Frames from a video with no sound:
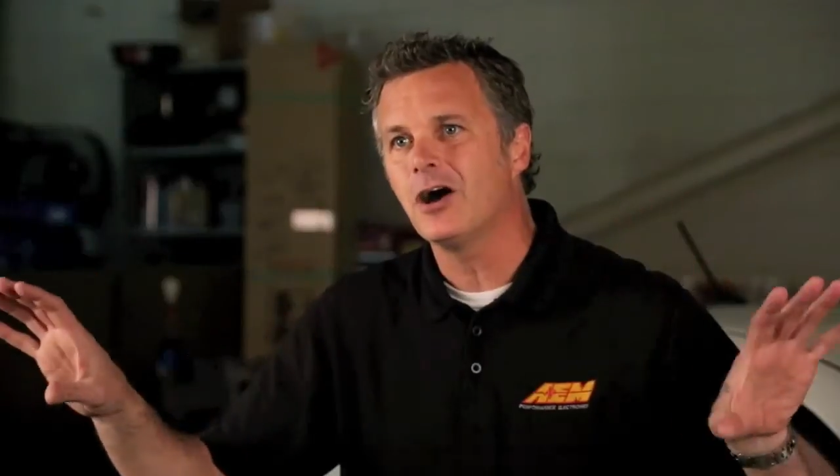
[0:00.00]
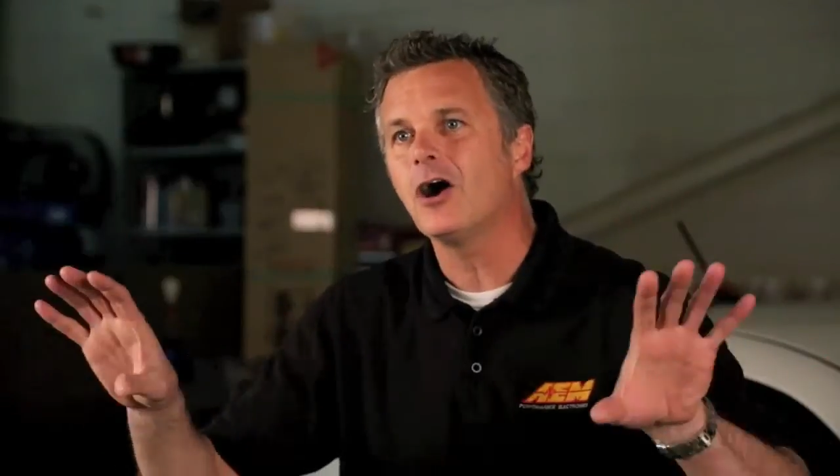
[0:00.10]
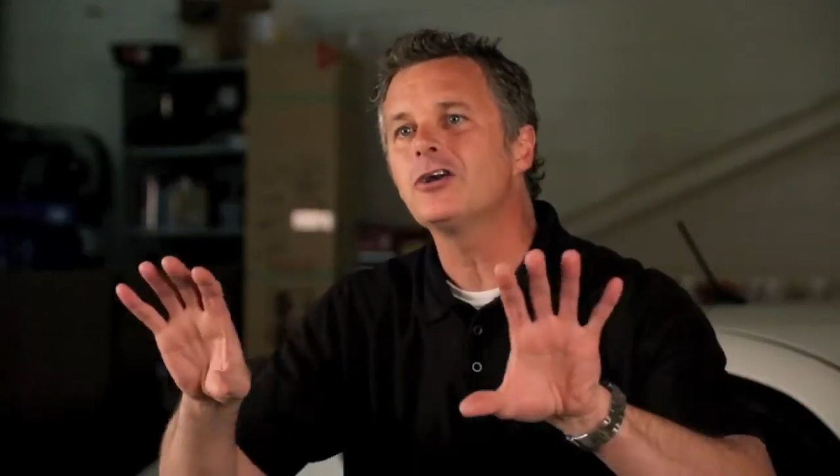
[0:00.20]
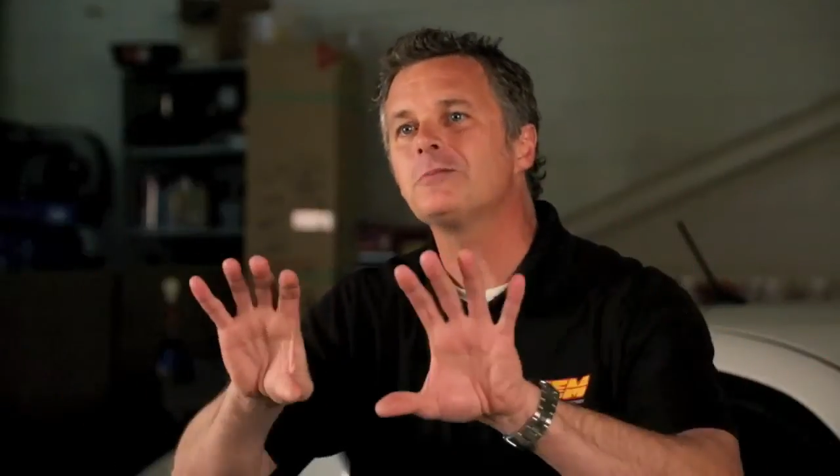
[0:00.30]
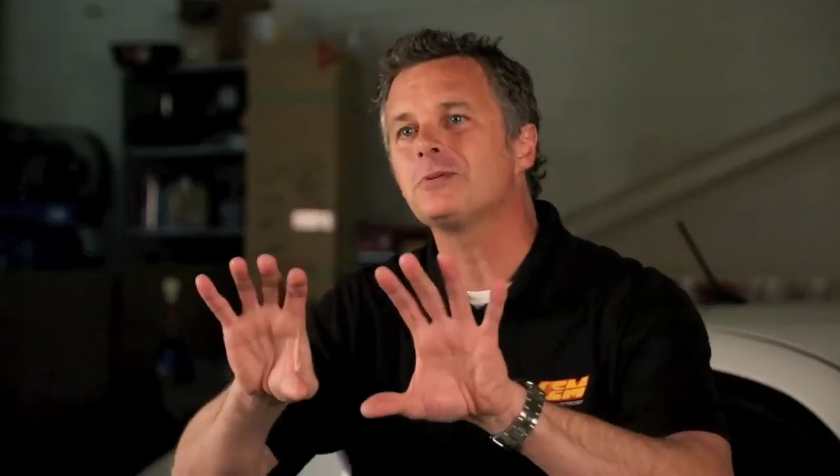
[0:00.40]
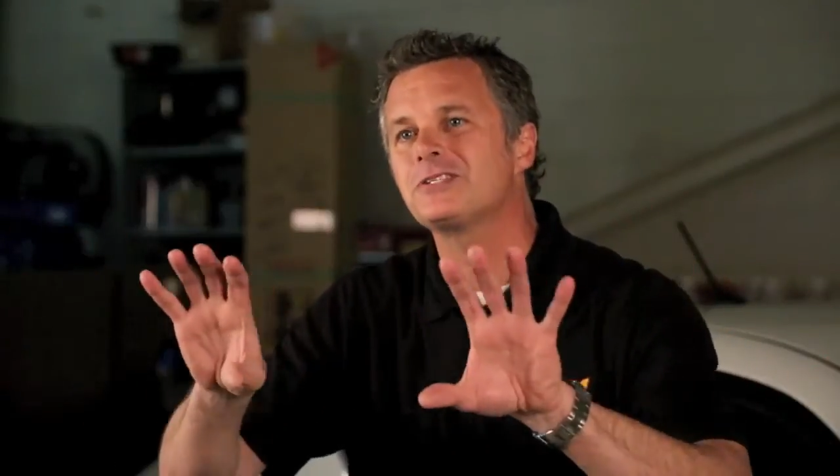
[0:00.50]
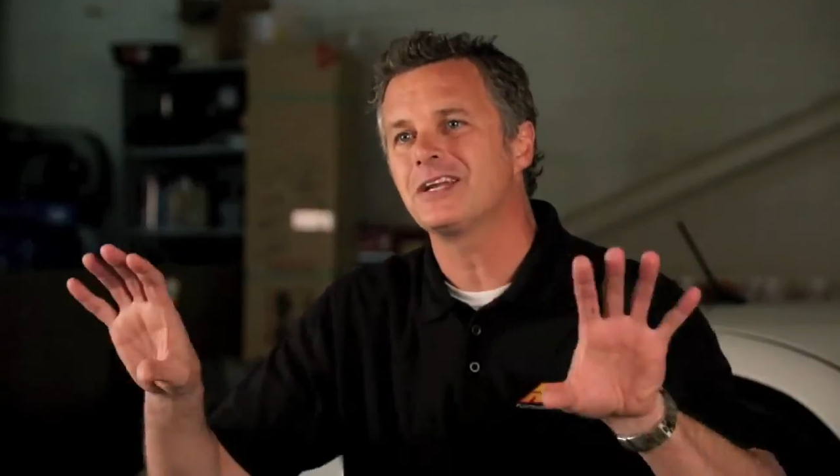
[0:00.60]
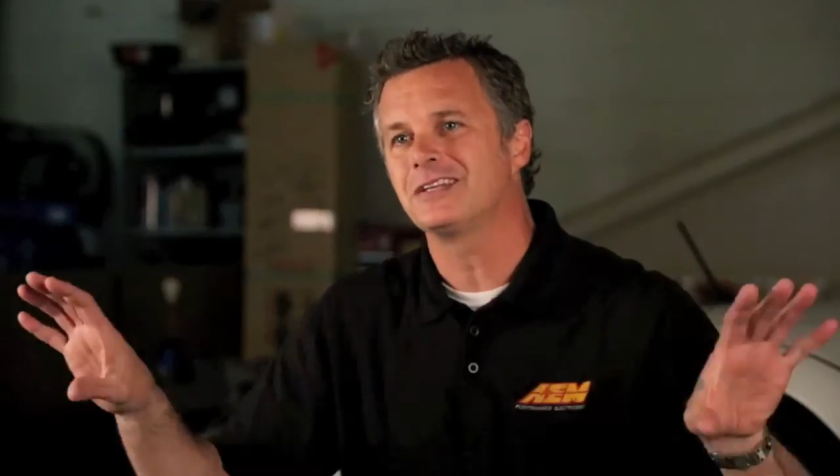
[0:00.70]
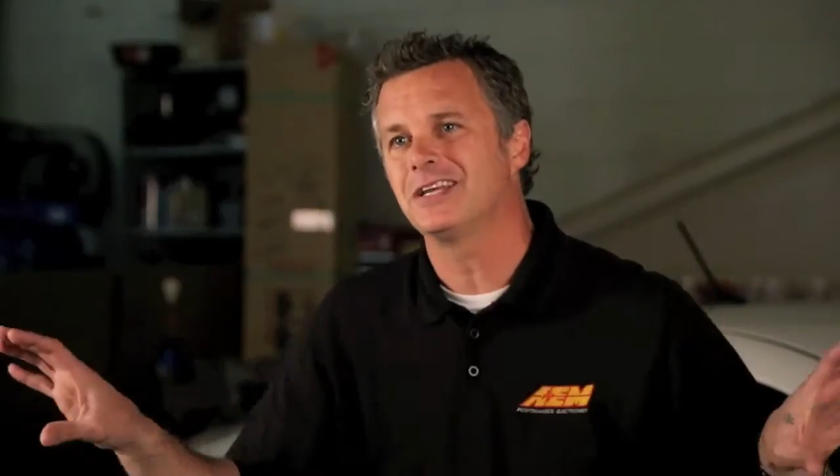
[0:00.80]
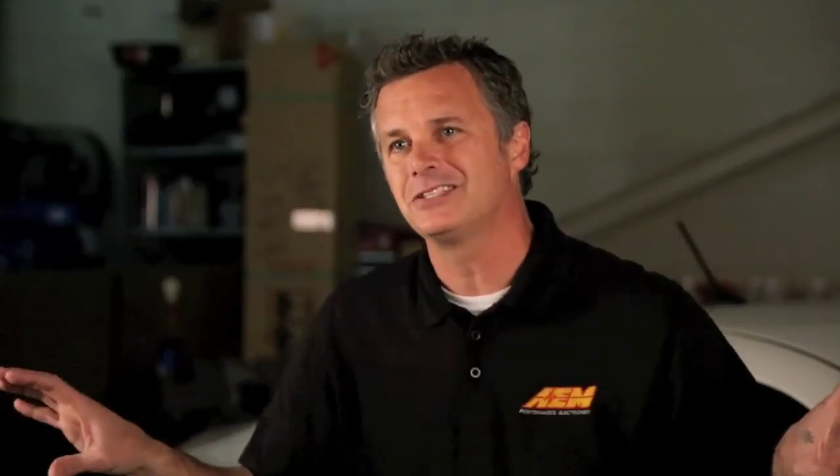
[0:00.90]

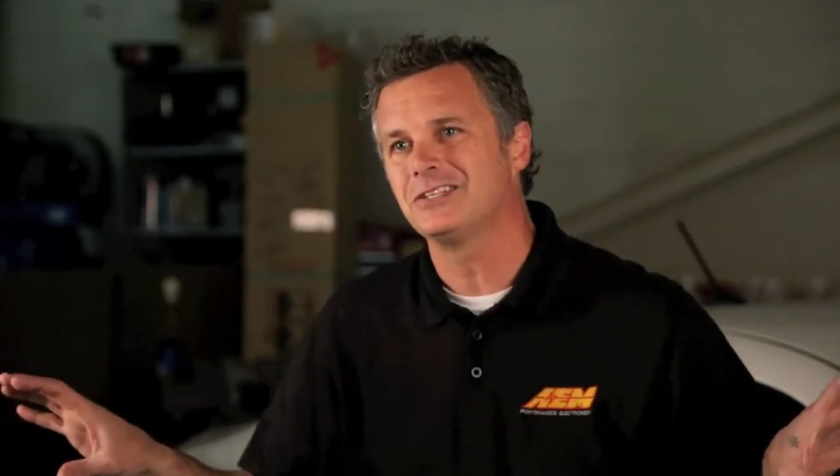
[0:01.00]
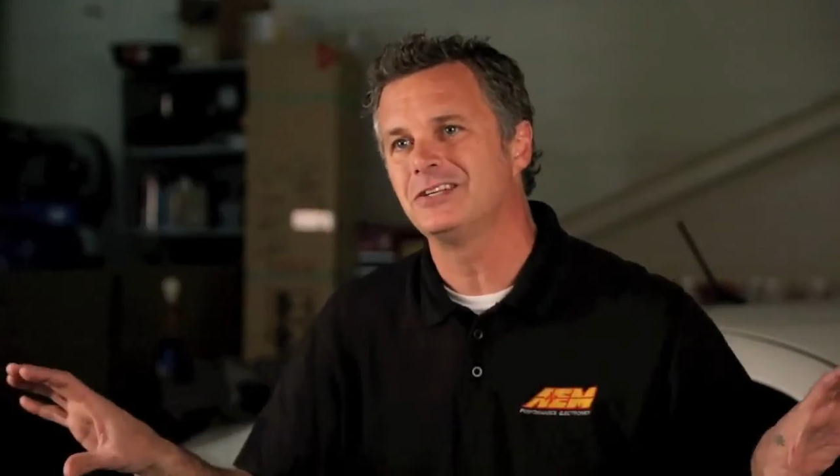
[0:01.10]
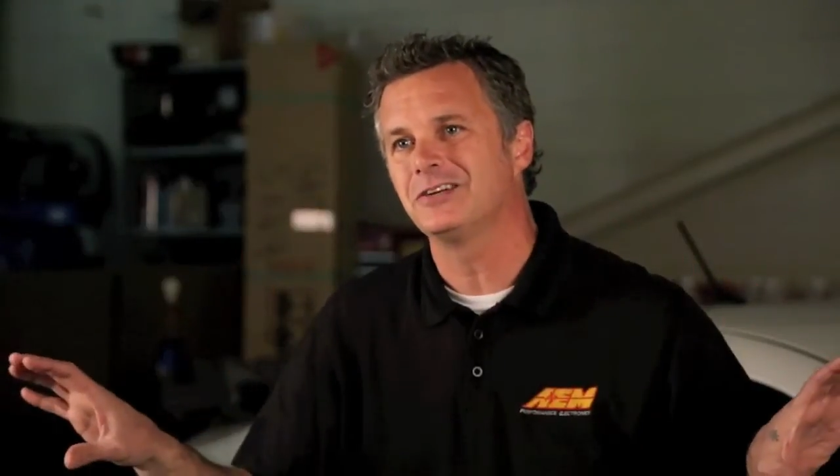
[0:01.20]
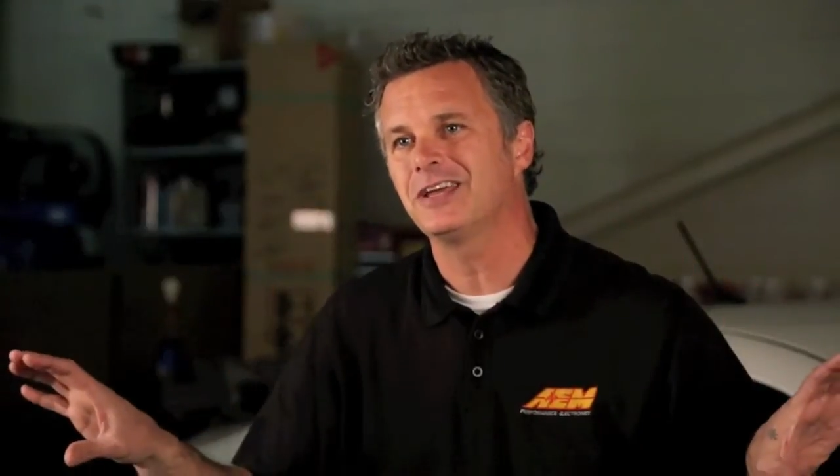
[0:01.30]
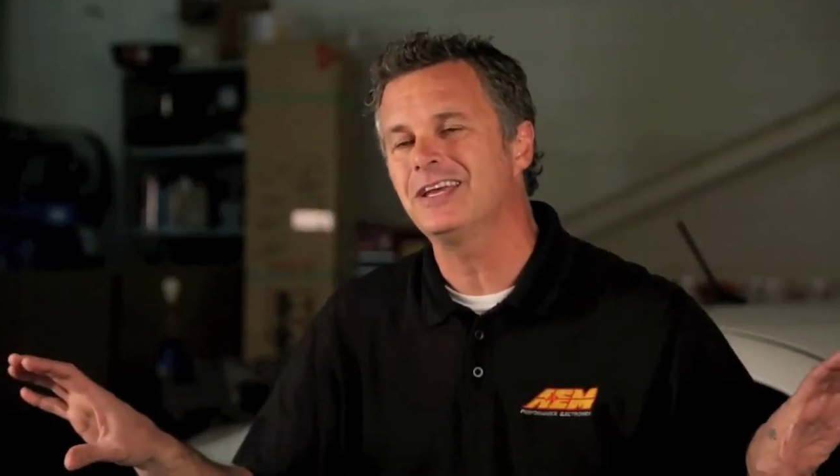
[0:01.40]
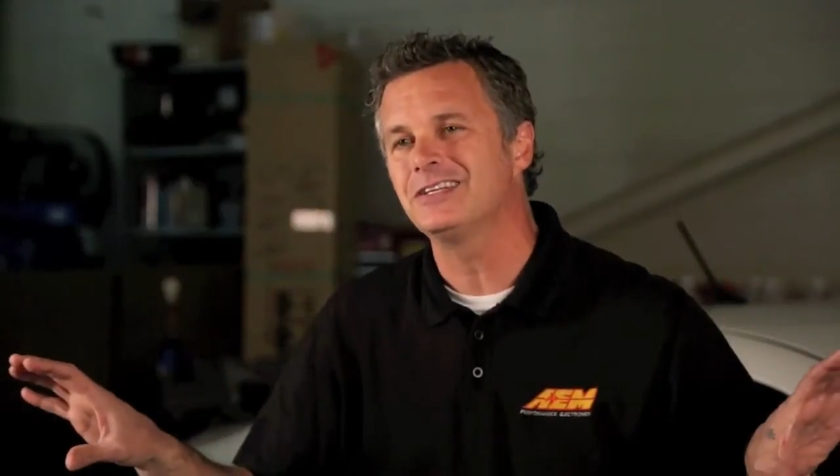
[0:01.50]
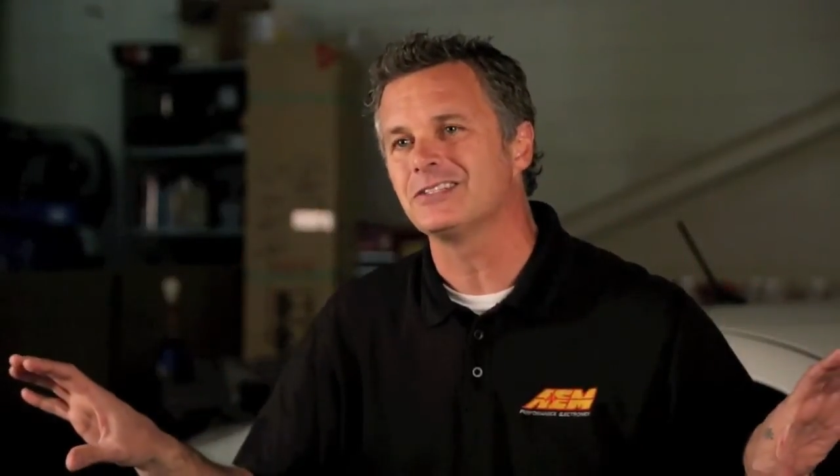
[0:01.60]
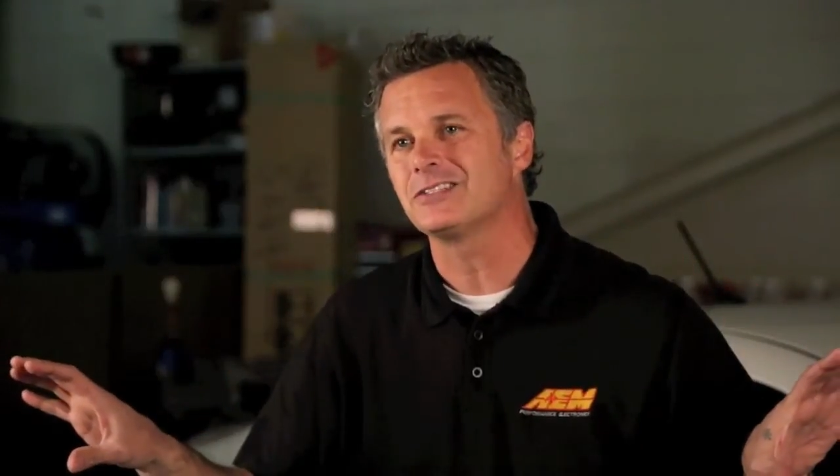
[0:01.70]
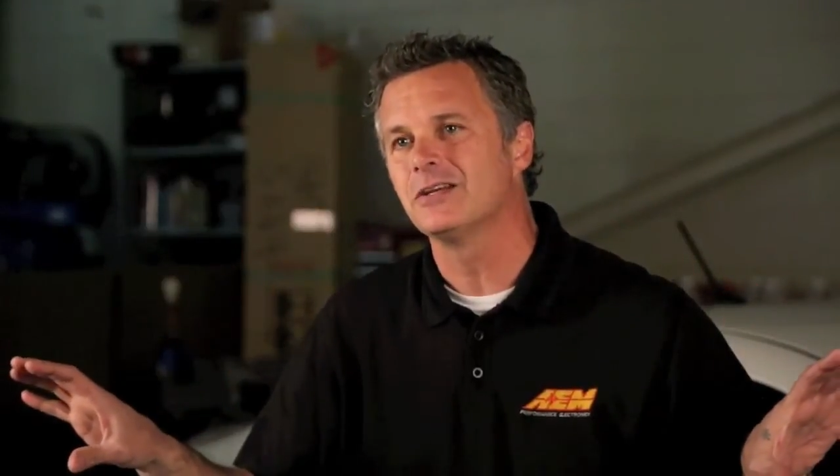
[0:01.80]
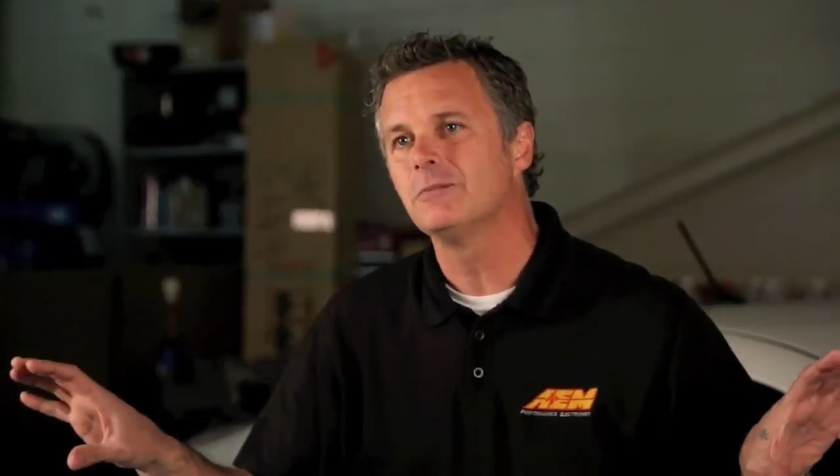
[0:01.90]
100% attention to your
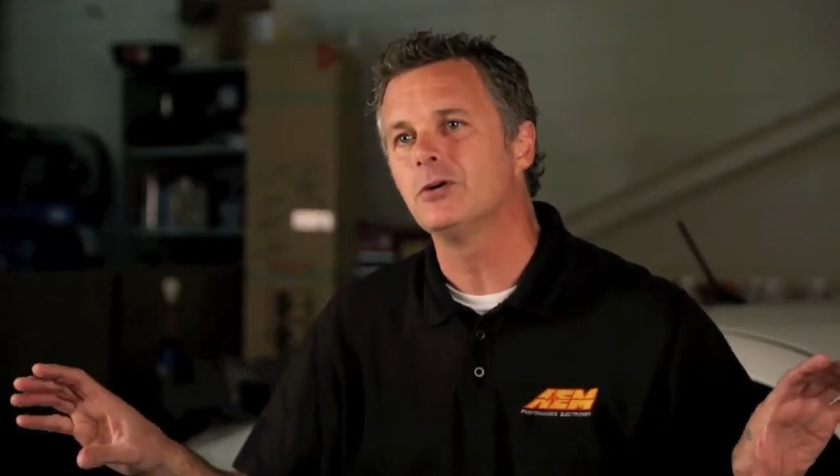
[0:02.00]
gauges.